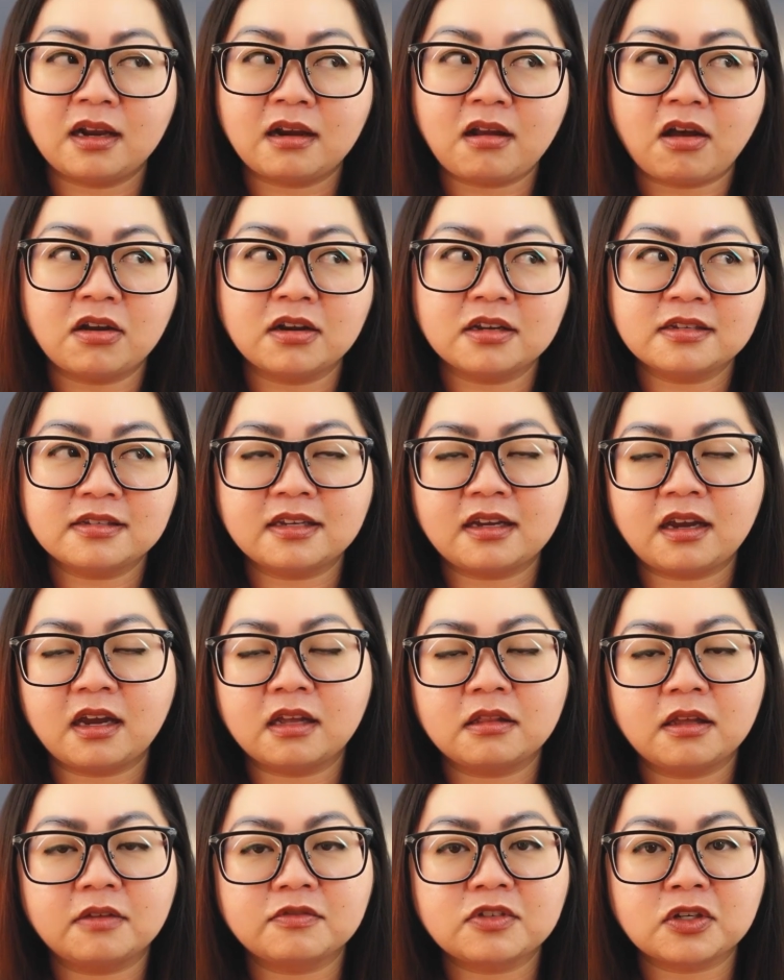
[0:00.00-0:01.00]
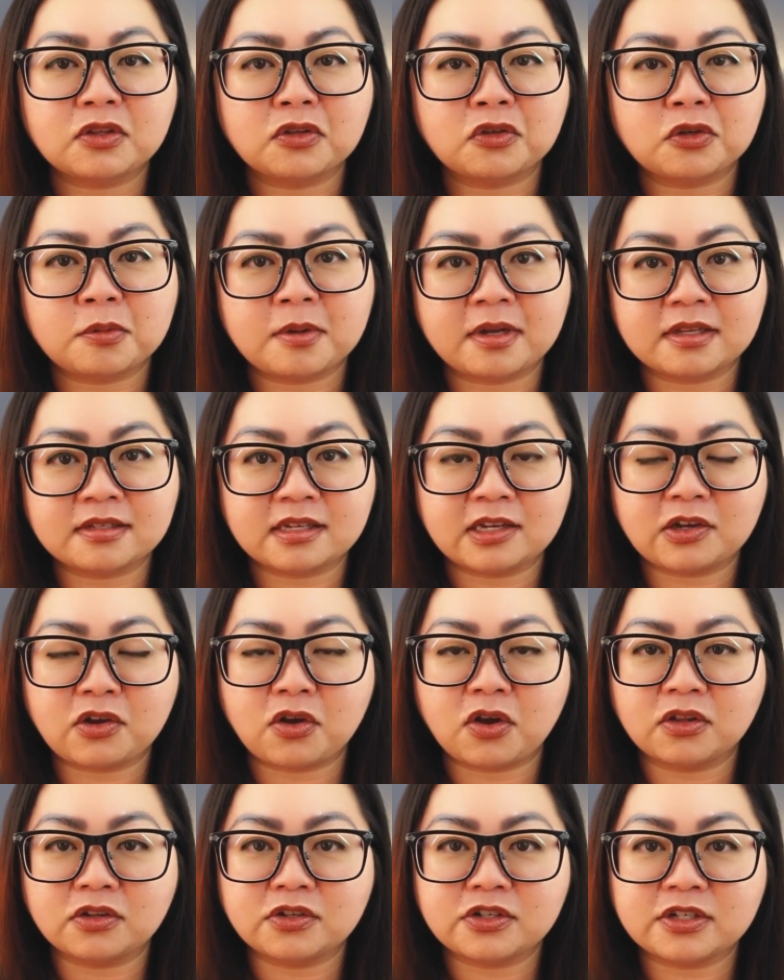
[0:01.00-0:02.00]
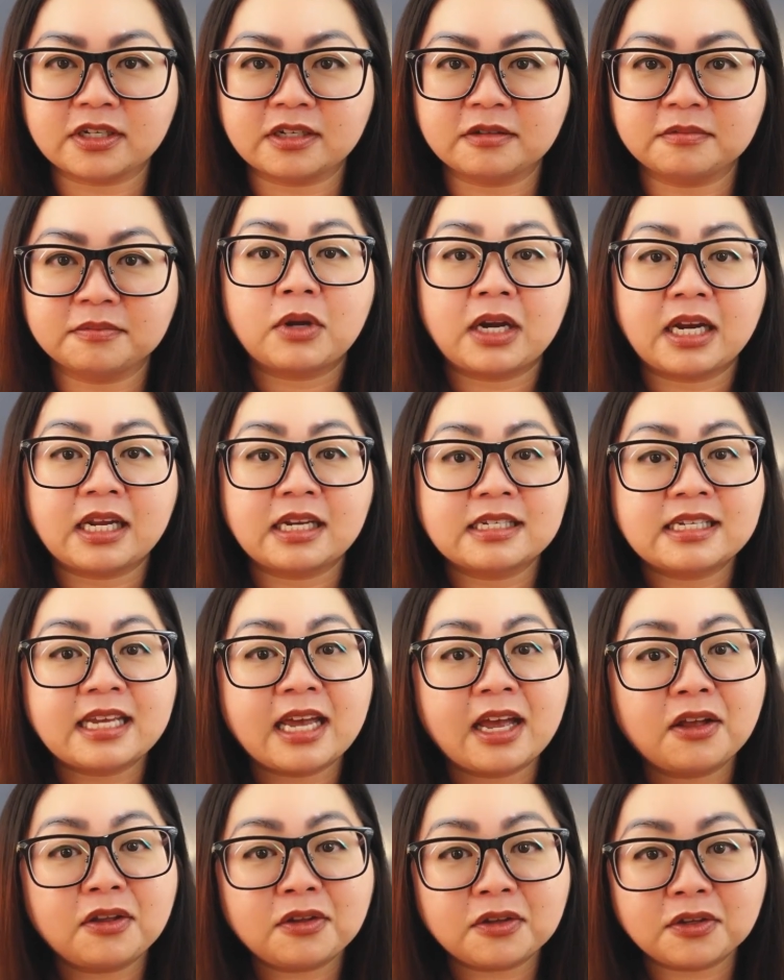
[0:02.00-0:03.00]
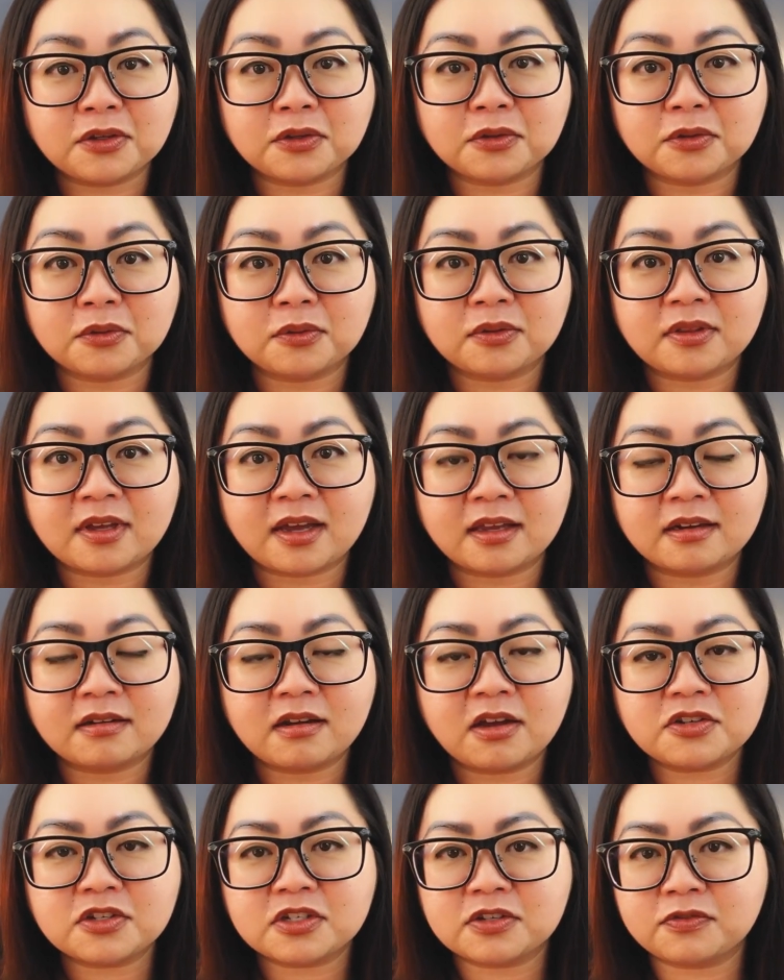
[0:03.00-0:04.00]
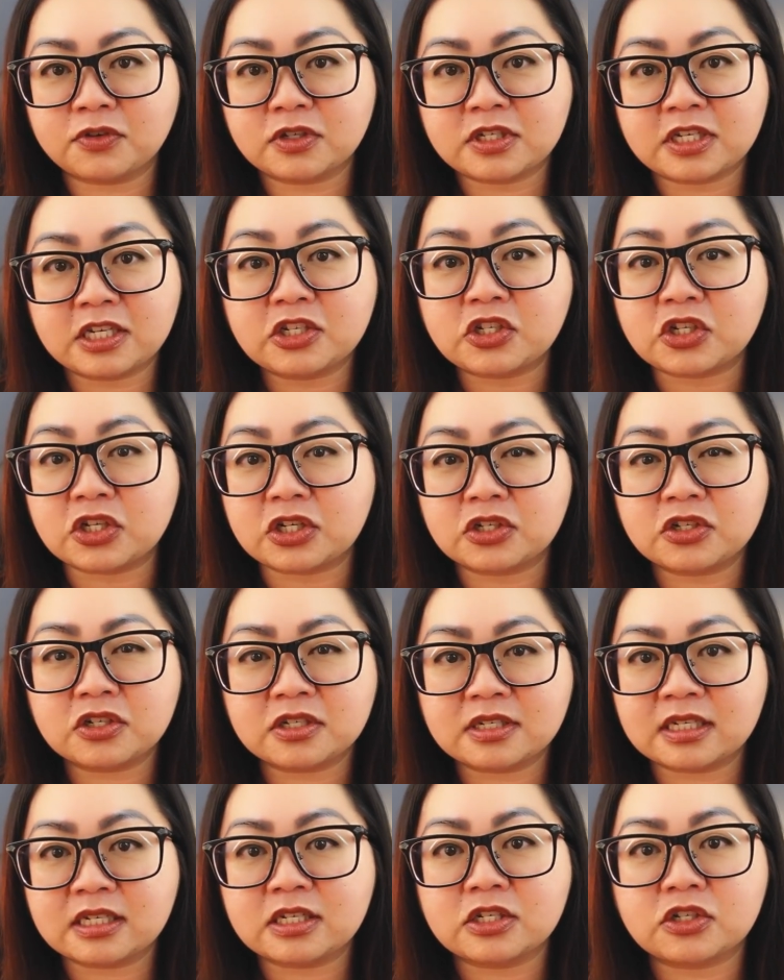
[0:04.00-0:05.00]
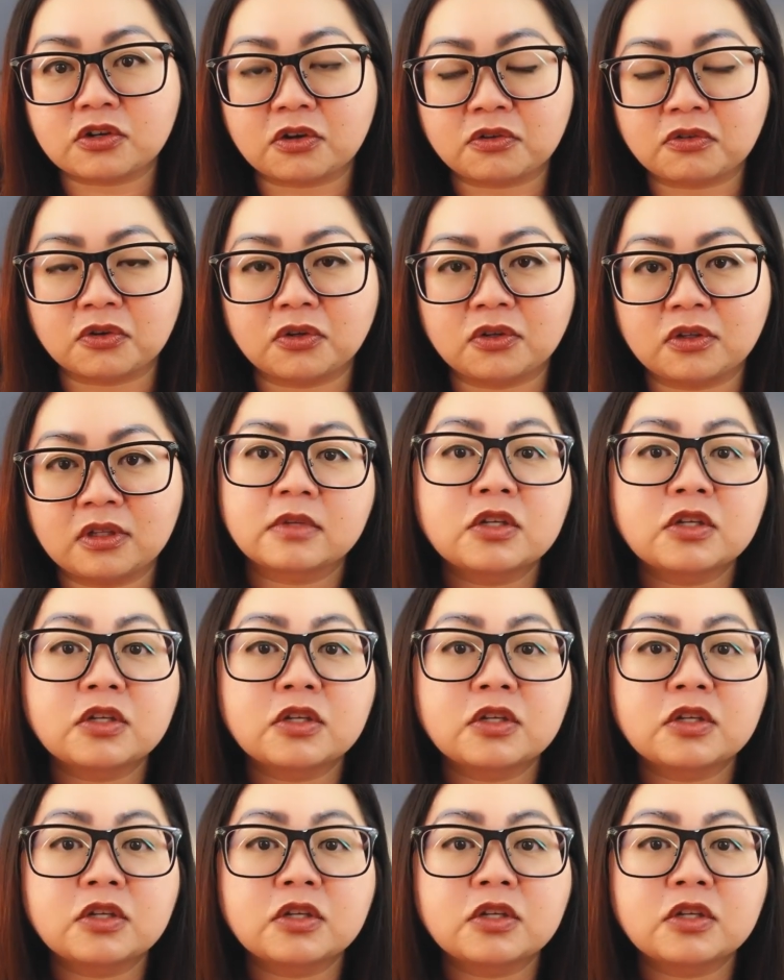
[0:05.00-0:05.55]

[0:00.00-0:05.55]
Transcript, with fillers: And honestly, I love to learn about psychology, but I can tell you that not just for teaching, just in general,